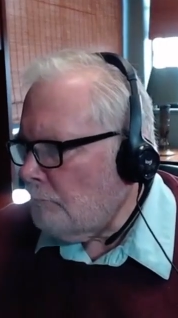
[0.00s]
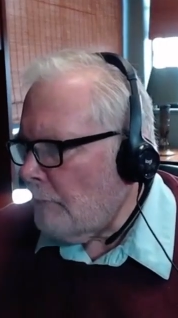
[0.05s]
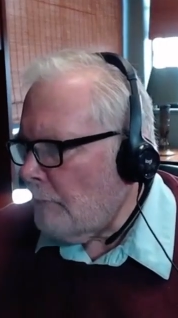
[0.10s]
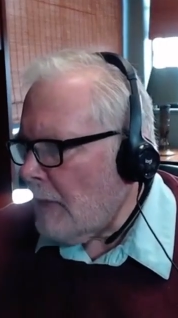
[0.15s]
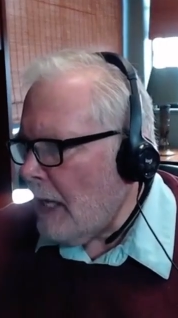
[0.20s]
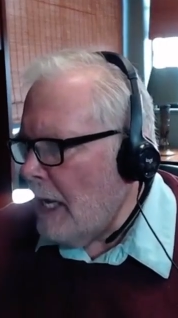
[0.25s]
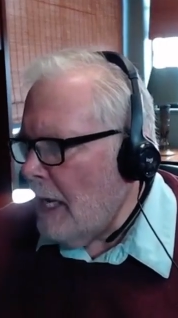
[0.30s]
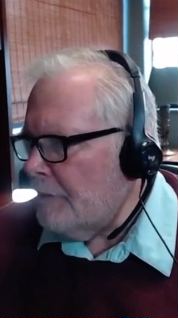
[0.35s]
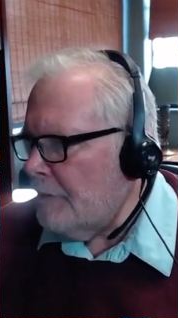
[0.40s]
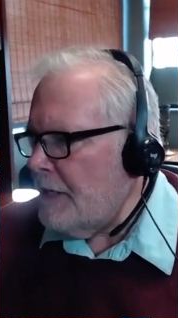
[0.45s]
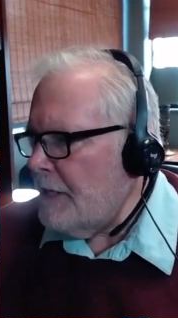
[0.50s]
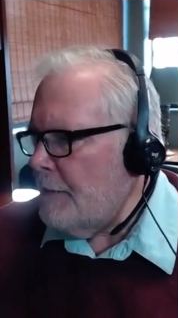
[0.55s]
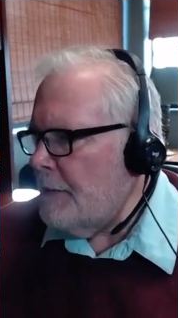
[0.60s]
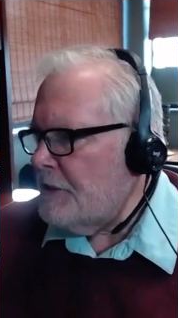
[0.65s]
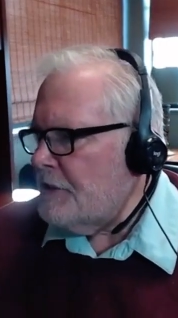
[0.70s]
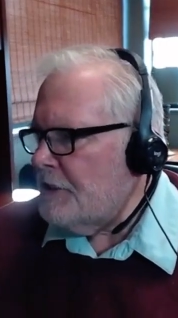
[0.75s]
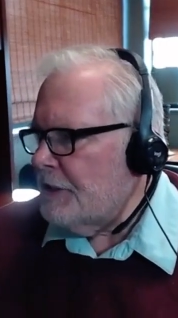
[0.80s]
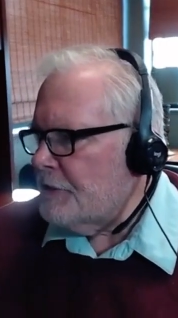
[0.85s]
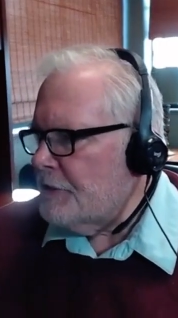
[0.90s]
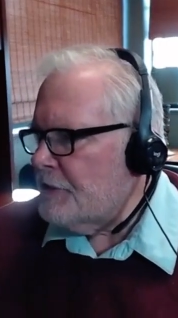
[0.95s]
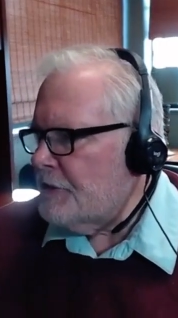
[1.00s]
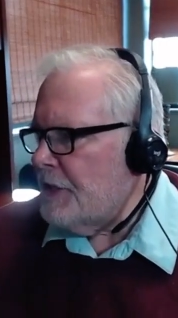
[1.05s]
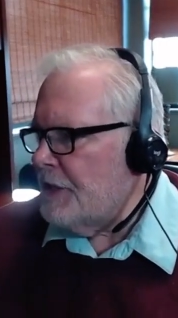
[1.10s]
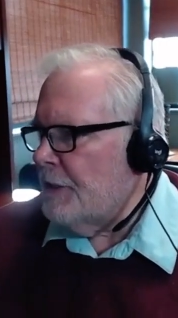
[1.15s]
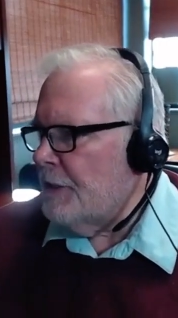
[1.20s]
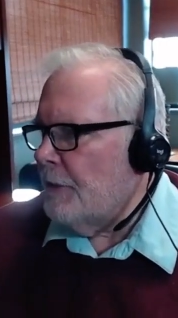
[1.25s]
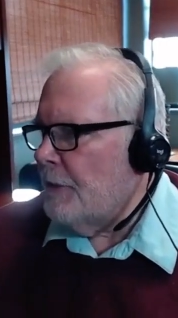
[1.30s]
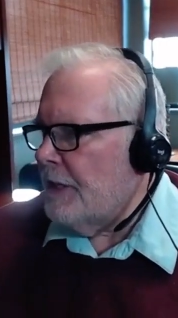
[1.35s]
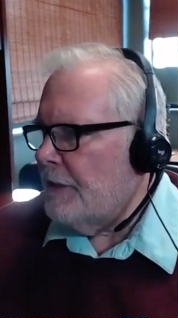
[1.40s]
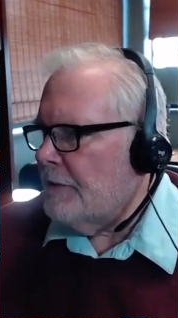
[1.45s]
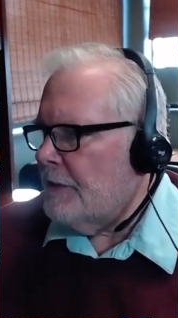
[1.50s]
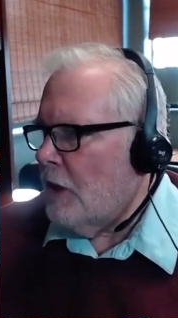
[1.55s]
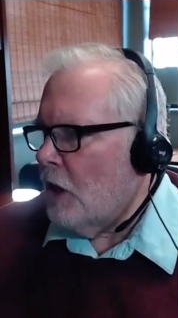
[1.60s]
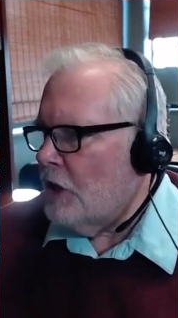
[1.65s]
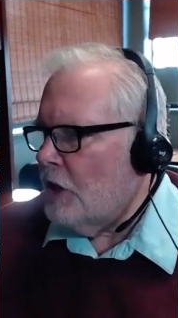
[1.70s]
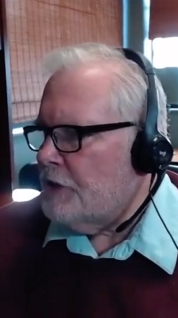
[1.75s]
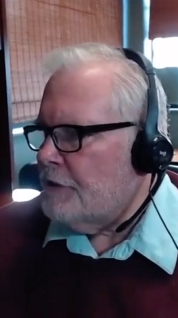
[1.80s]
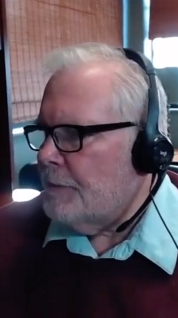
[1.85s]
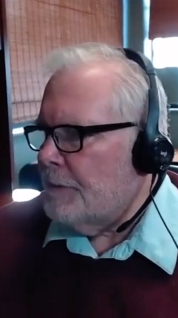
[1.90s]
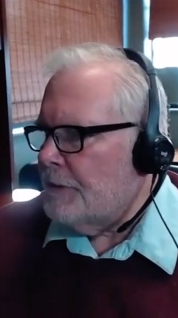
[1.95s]
However, they may still send the writ of
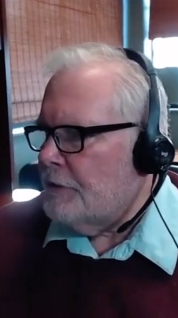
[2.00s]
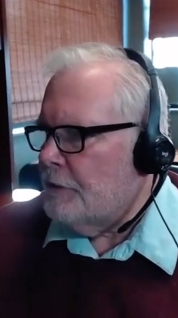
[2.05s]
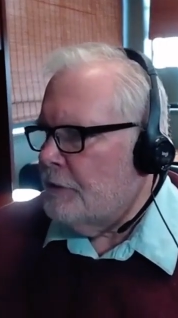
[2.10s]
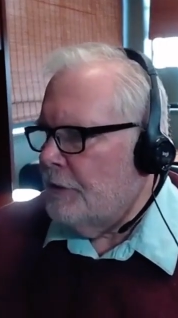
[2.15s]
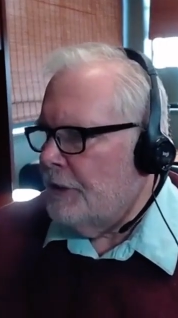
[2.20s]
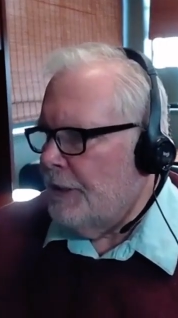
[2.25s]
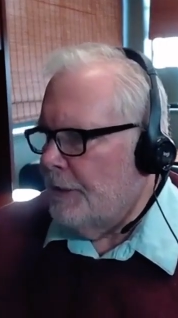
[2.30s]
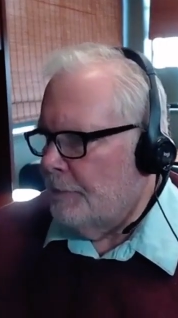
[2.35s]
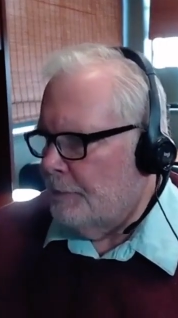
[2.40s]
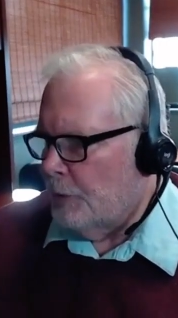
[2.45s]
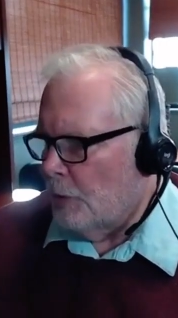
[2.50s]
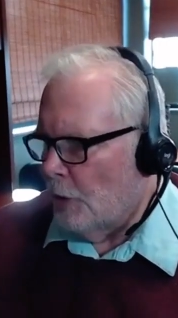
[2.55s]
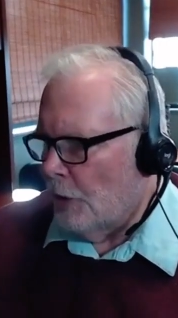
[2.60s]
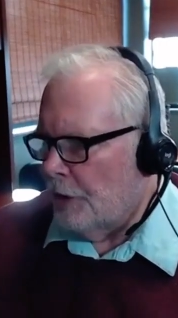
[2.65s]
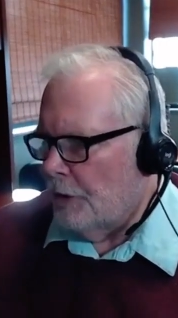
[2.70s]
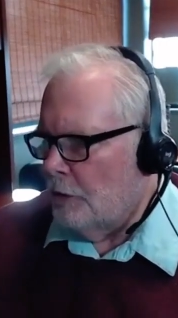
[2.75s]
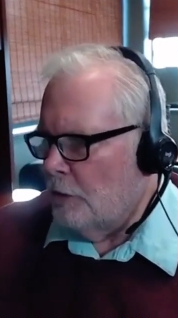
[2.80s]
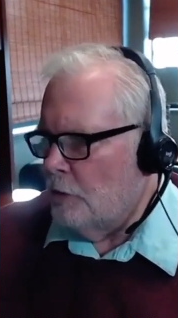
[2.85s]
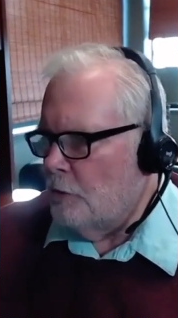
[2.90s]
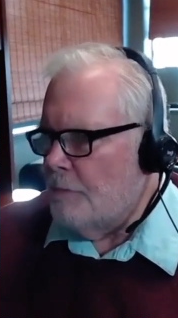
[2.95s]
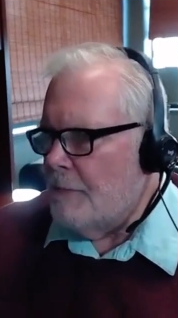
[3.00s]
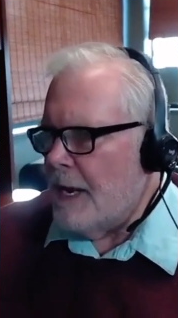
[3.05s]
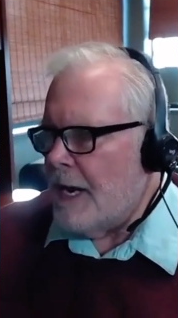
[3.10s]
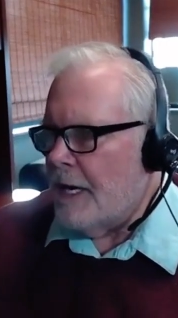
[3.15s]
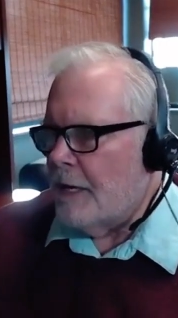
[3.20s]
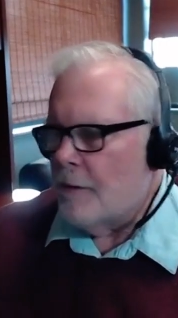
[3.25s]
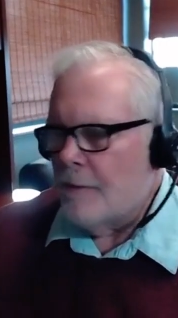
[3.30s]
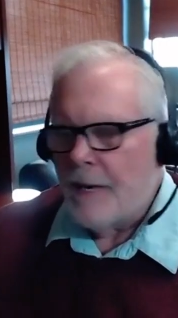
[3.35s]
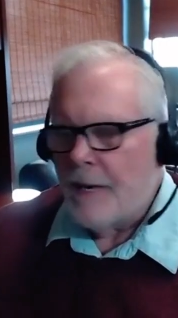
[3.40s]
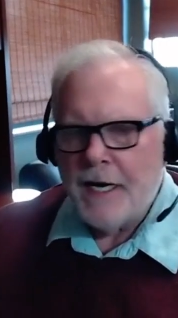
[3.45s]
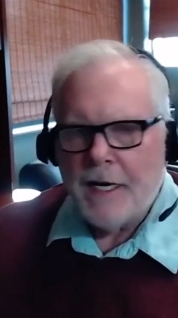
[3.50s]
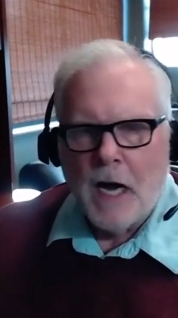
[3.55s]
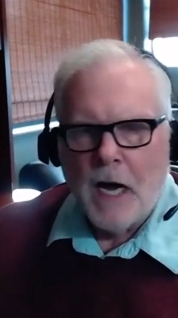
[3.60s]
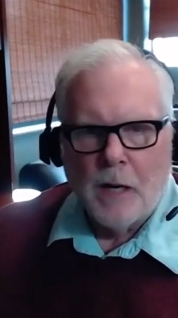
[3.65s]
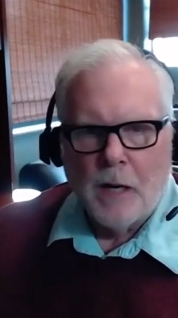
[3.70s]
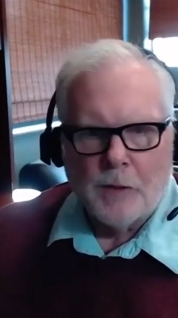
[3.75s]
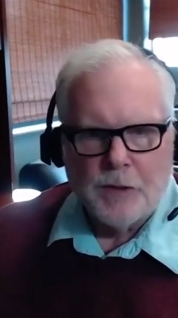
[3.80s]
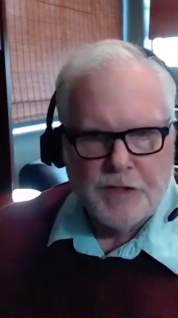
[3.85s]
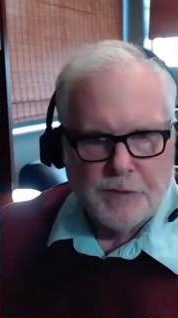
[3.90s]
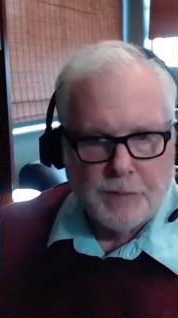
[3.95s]
garnishment to the employer, who may or may
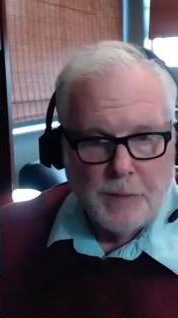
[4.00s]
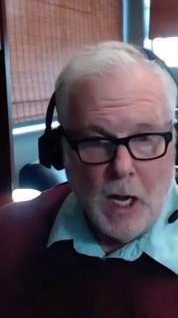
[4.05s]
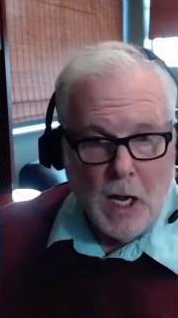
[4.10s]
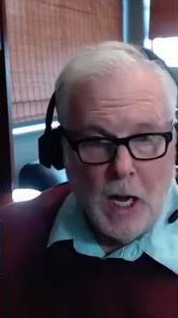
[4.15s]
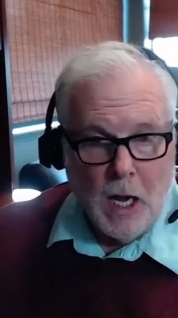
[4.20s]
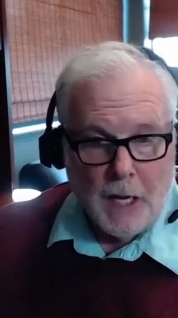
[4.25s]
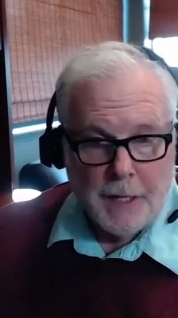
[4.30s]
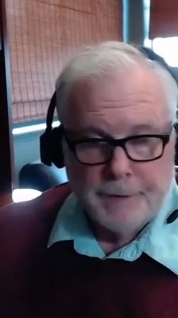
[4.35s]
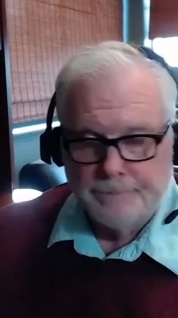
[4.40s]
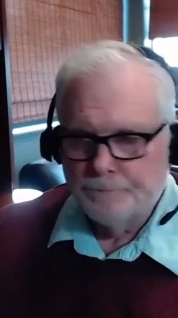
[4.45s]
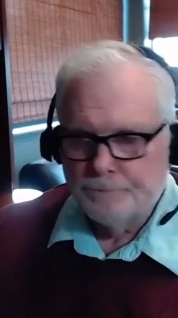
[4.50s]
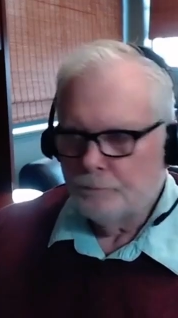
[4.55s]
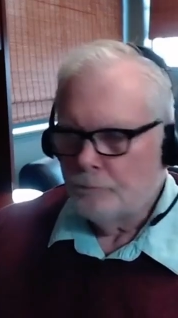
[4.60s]
not respond.